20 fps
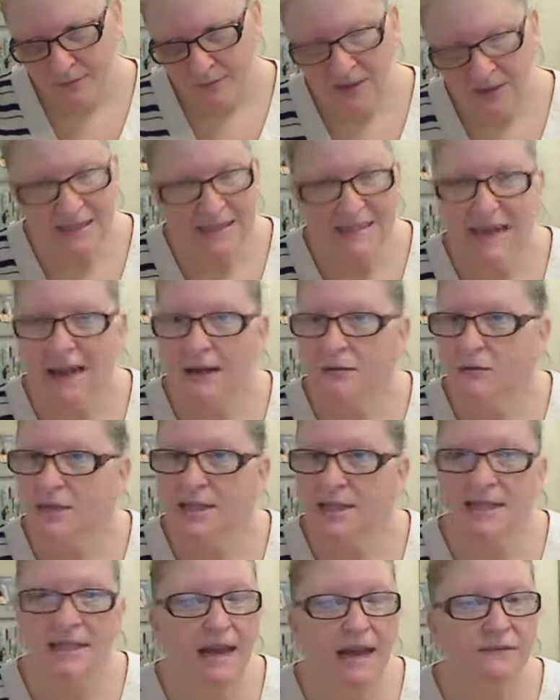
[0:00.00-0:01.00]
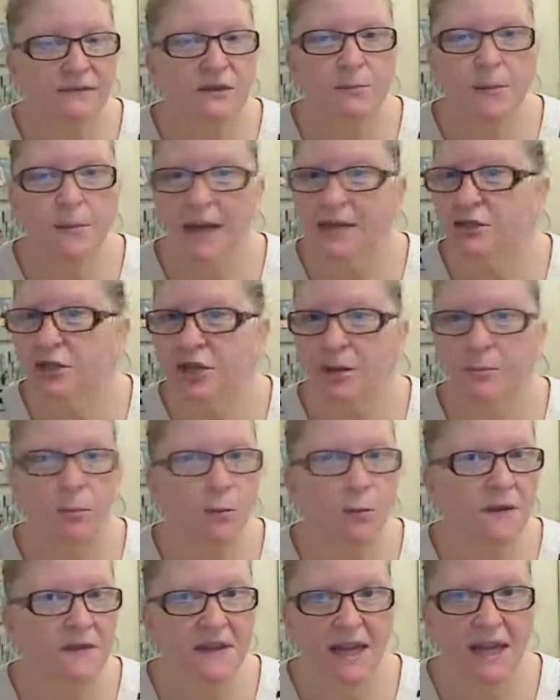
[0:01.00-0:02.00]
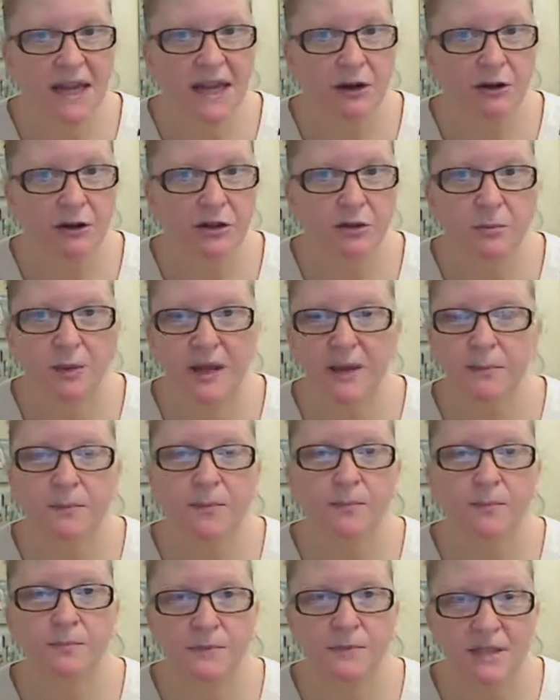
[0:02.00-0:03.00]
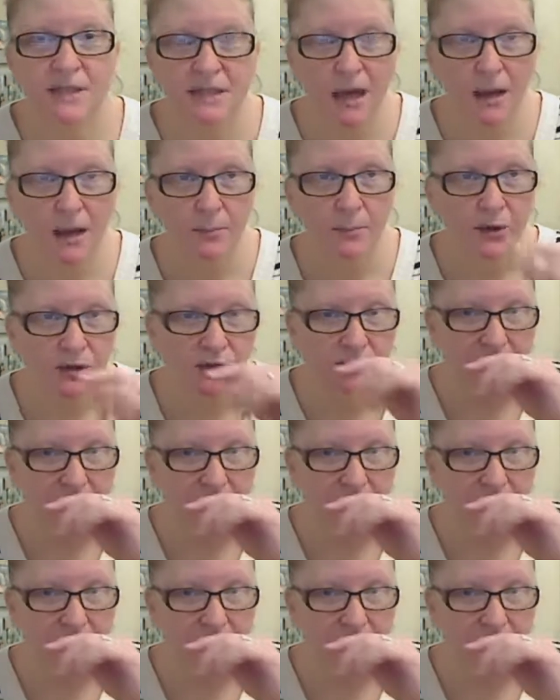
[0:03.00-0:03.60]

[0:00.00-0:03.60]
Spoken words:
The sound doesn't have to match up with the air. You might stop your